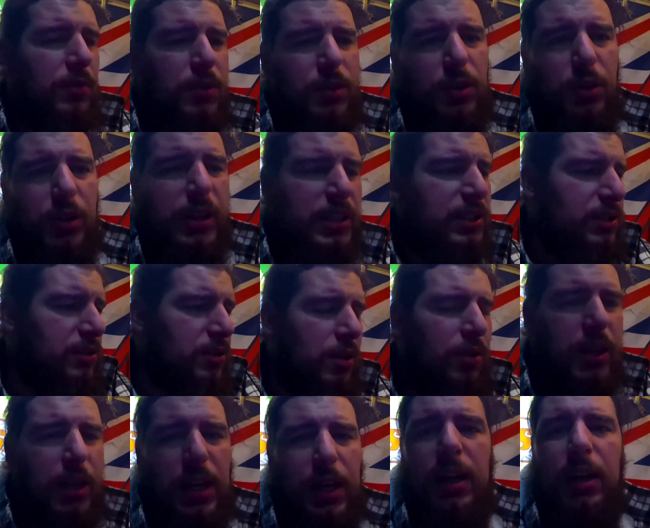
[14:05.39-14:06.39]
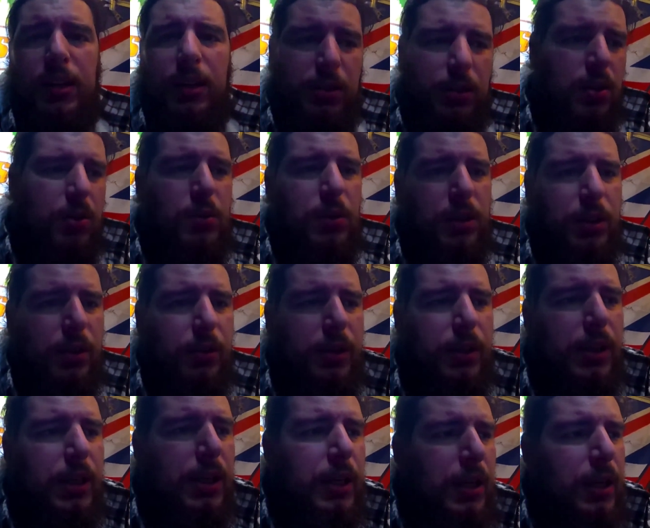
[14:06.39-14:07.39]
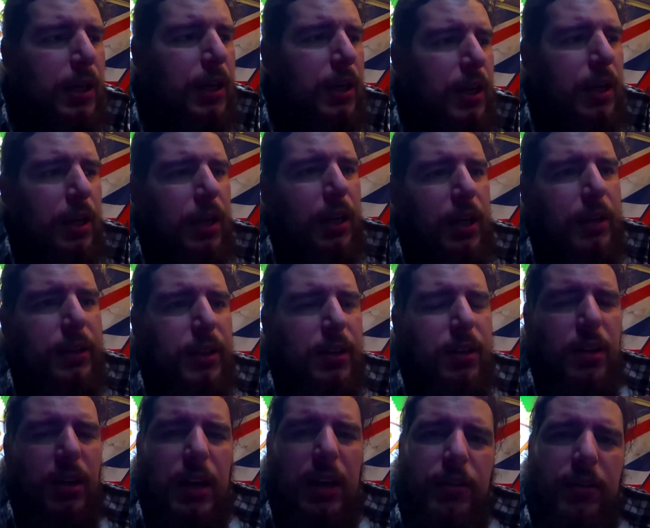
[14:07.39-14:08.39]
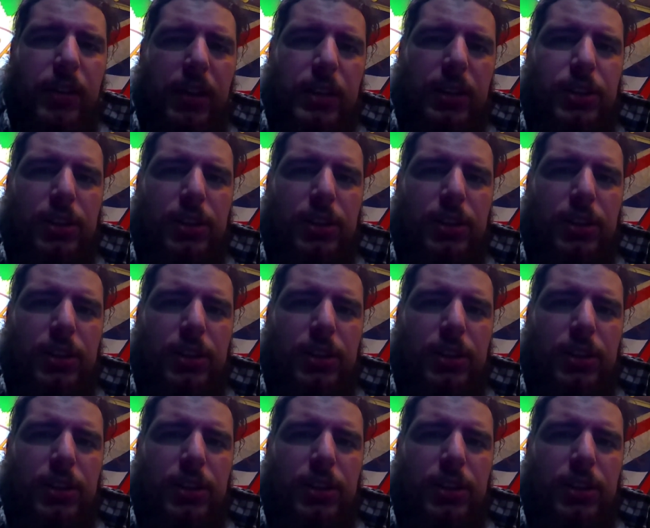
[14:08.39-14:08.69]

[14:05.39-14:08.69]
do this, do that, and the dog will do it. And then you have that